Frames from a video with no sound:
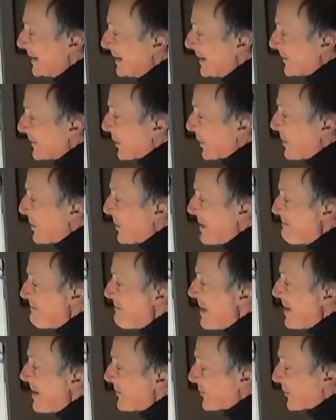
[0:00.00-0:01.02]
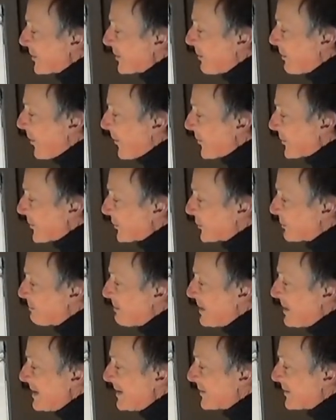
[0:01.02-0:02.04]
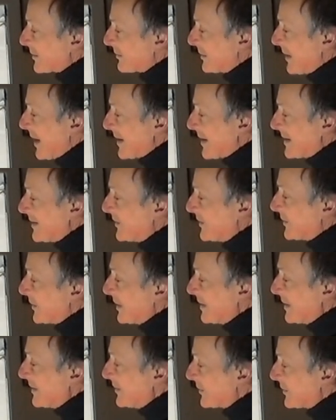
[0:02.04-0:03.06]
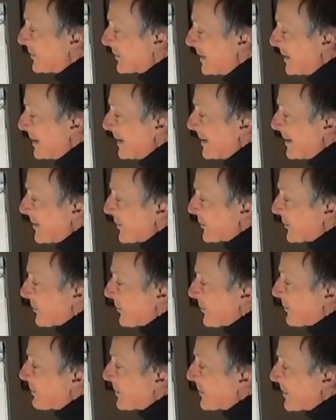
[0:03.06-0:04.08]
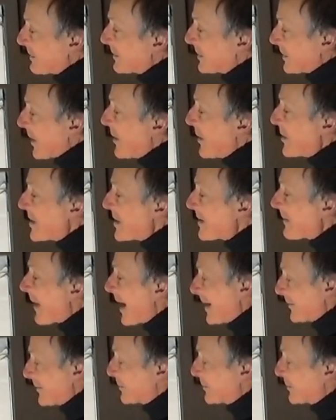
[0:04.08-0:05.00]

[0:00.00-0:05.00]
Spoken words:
so we measure what the speed of light is going that